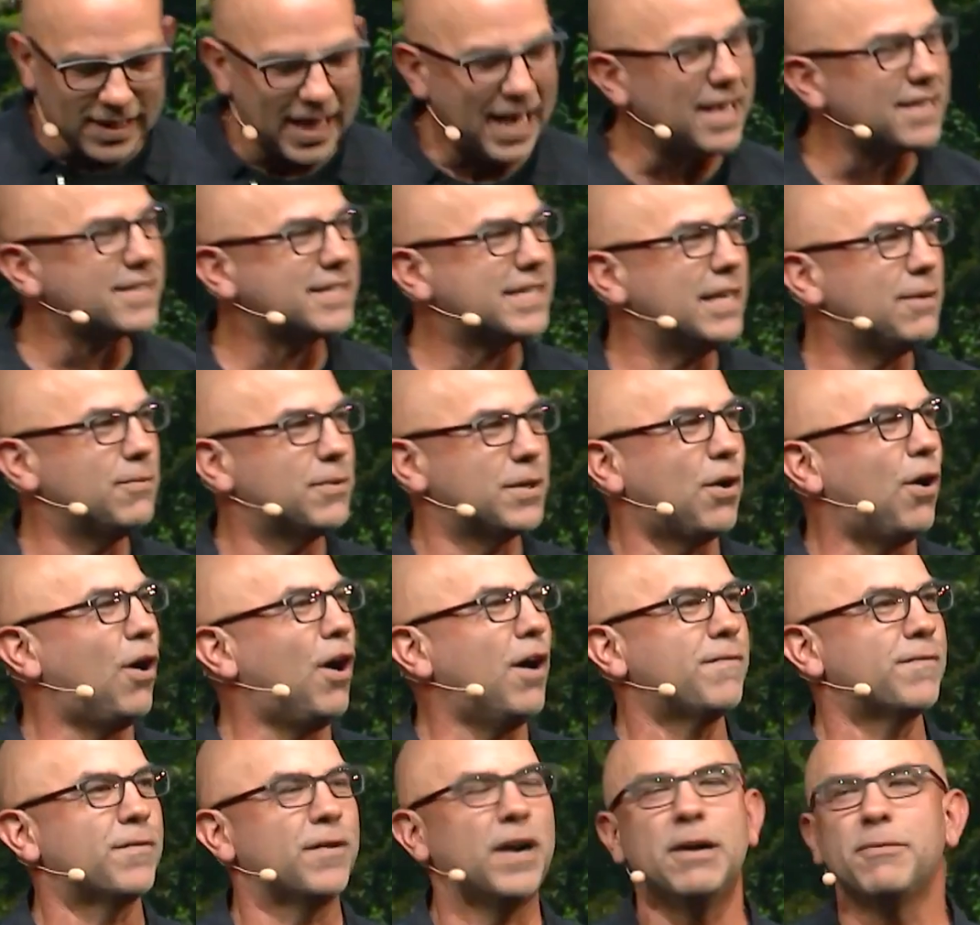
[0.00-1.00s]
class they would
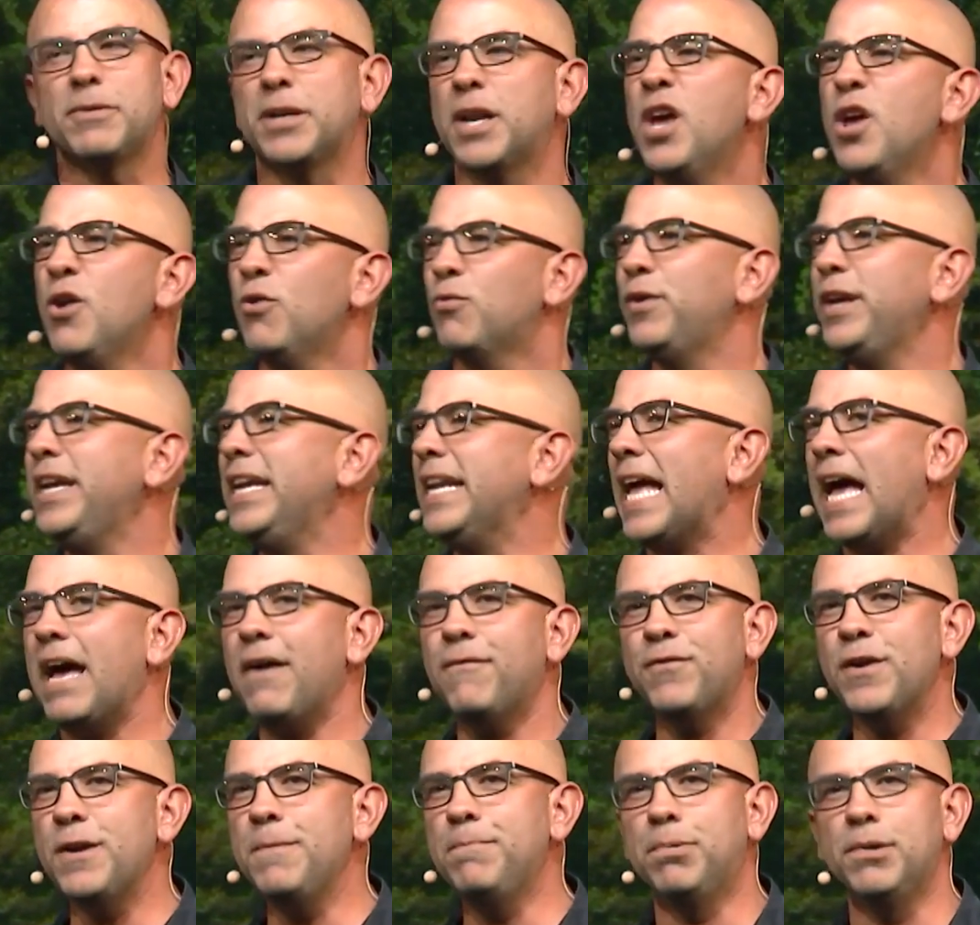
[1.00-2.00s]
offer. I would read
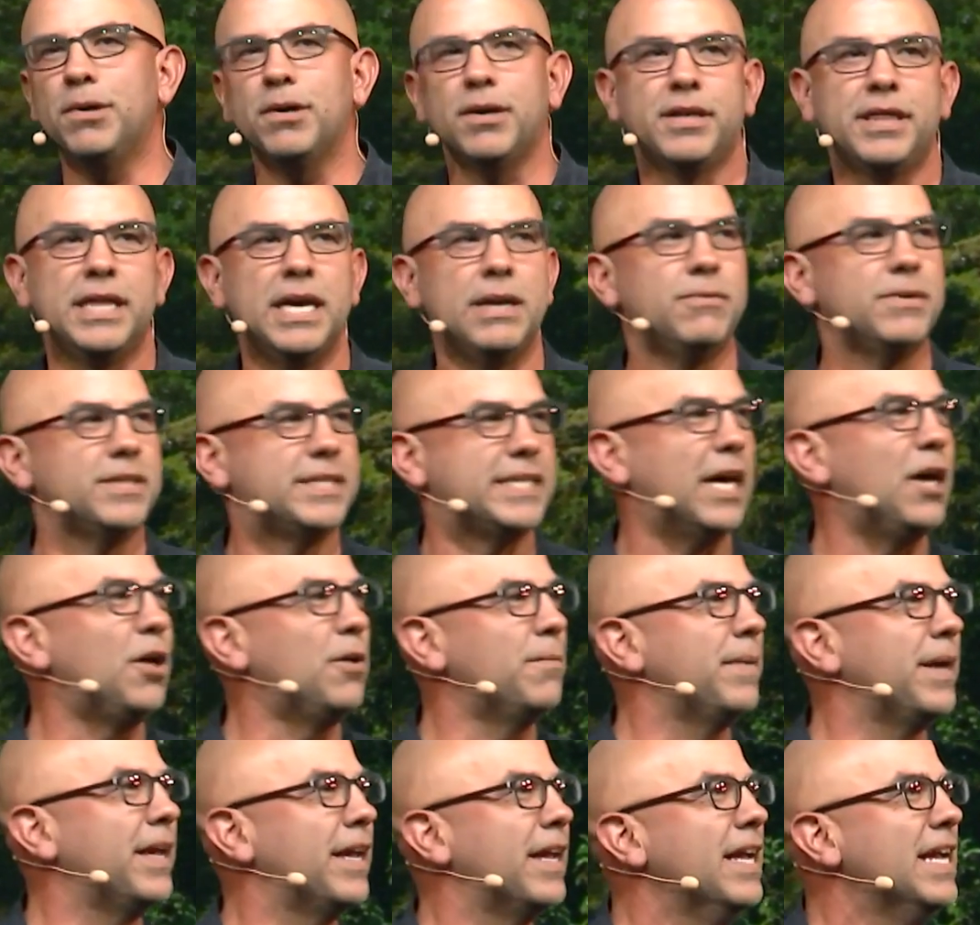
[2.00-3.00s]
every book they would
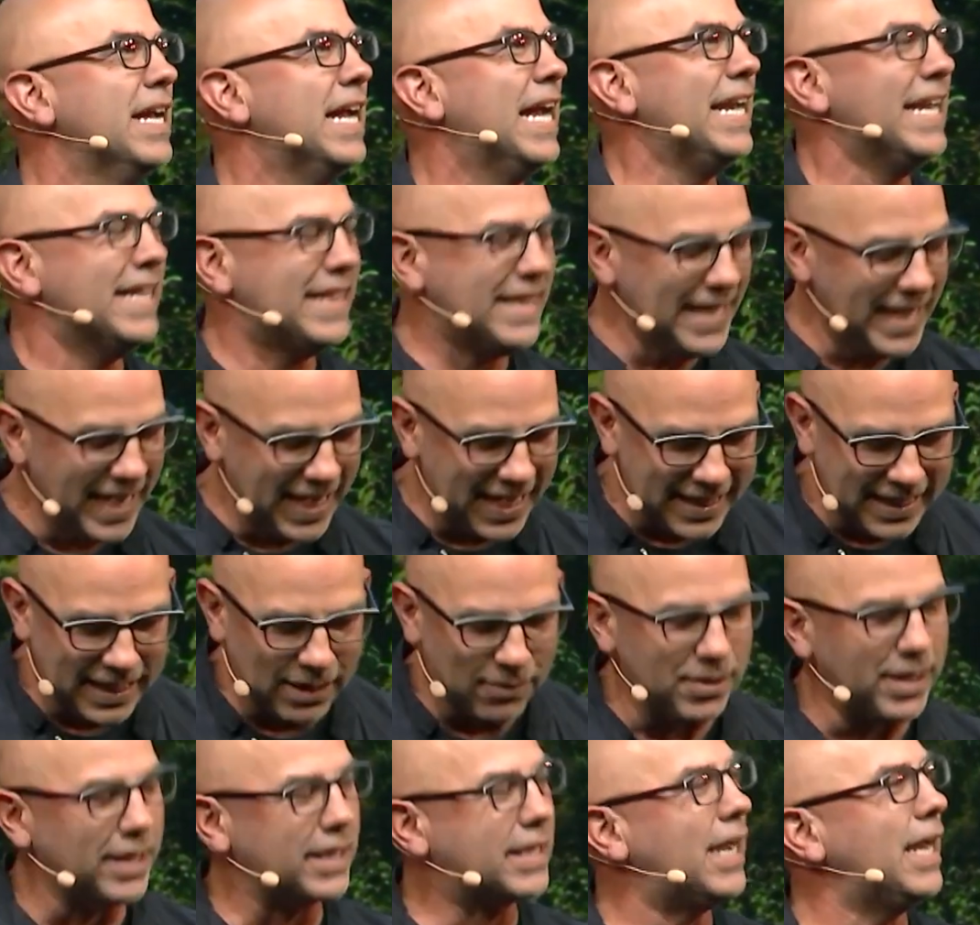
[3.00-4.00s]
tell me. And at the end,
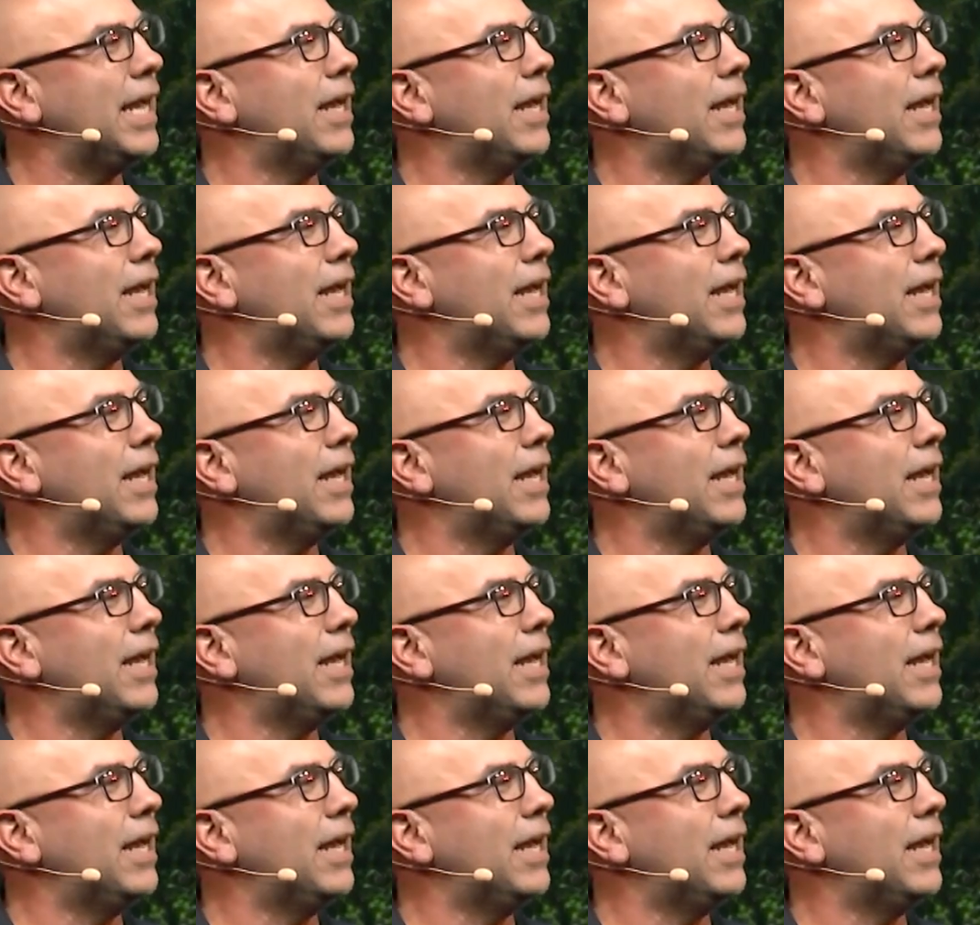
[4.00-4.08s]
they were like,